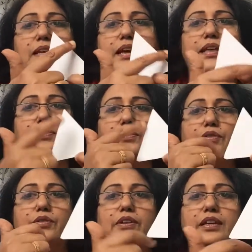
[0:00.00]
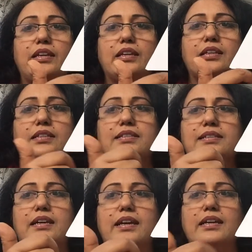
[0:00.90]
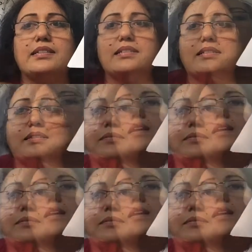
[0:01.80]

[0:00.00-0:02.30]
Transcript: and 3 sides.